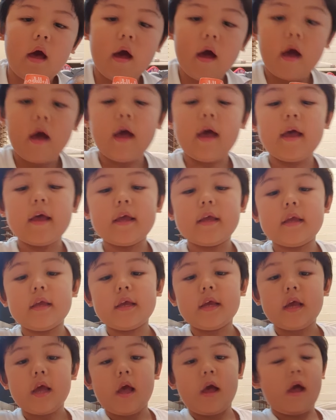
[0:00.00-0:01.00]

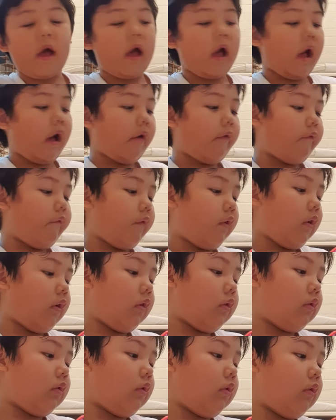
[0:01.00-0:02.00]
I have
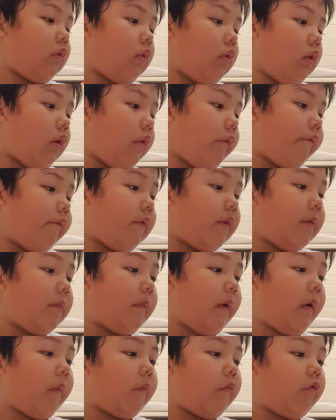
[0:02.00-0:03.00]
a lovely
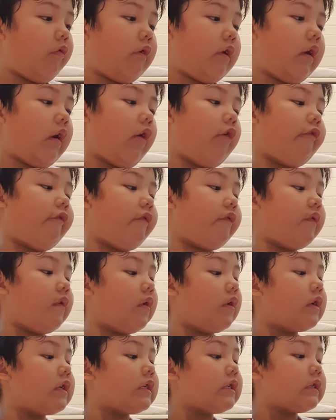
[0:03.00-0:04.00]
memory of
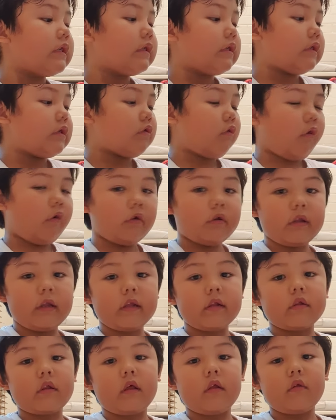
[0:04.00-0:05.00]

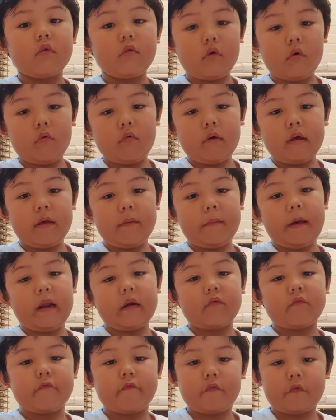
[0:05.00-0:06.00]
starting to know him
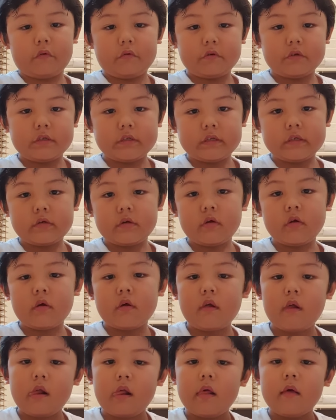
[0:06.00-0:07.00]
at first.
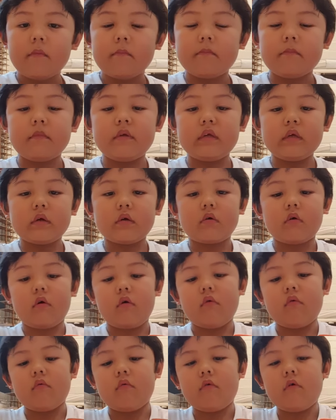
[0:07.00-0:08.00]
Nico.
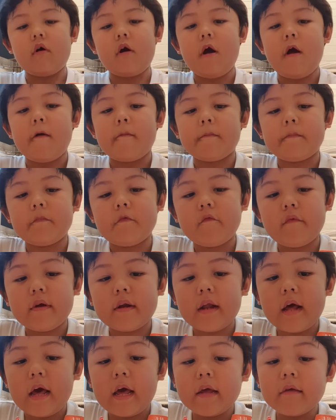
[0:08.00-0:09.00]
When
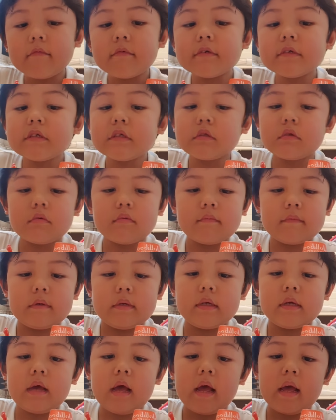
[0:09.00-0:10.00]
I was
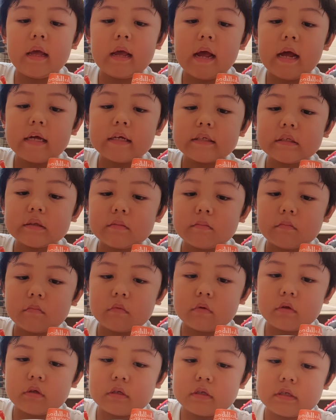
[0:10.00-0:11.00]
three, I asked
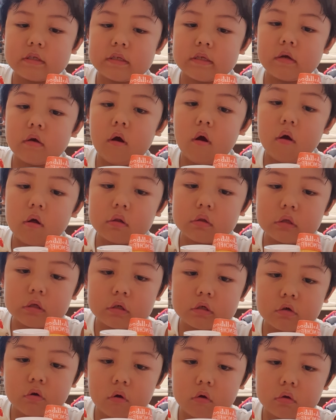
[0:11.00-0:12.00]
to see all the
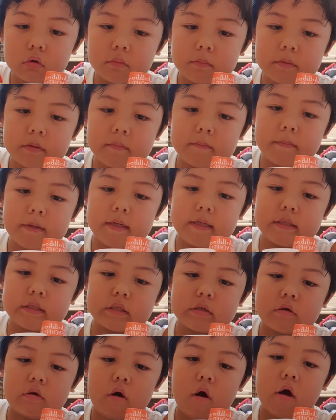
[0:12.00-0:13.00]
Jollibee
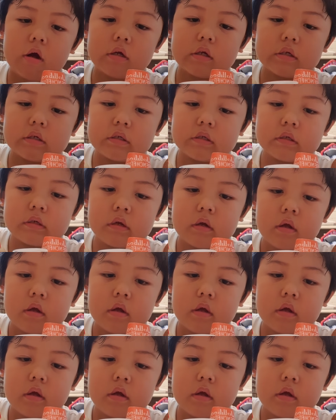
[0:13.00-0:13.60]
mascots